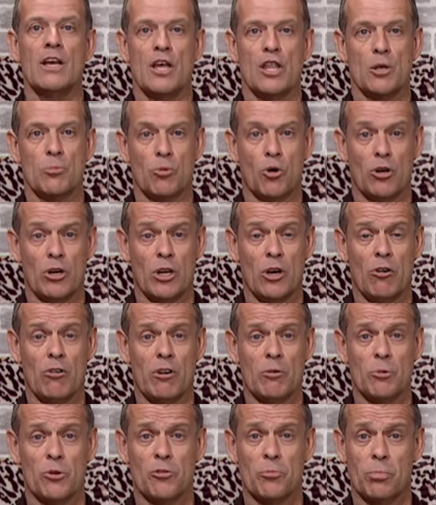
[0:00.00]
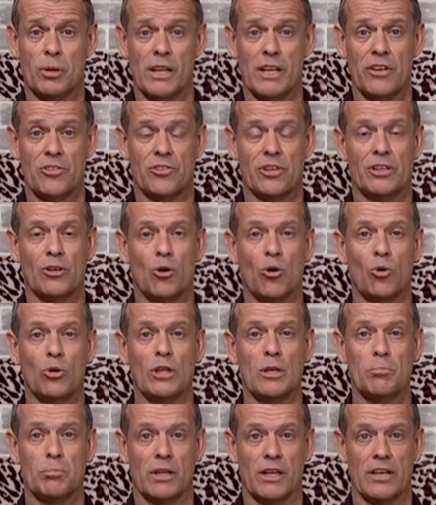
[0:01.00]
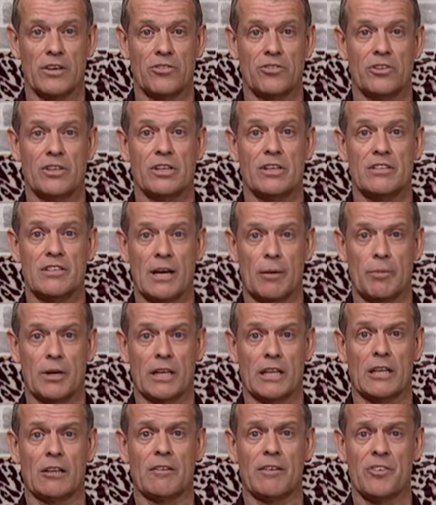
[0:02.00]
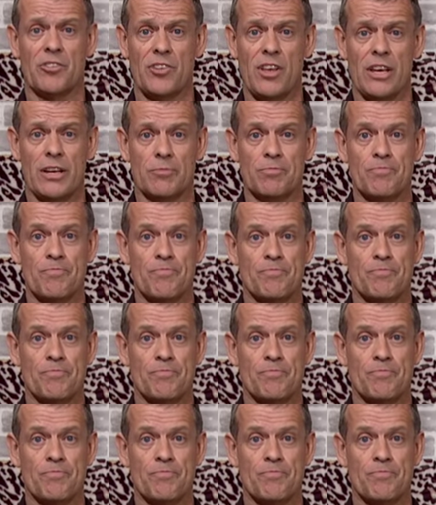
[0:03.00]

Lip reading: The menorah was placed in the holy place in the tabernacle of Isaiah.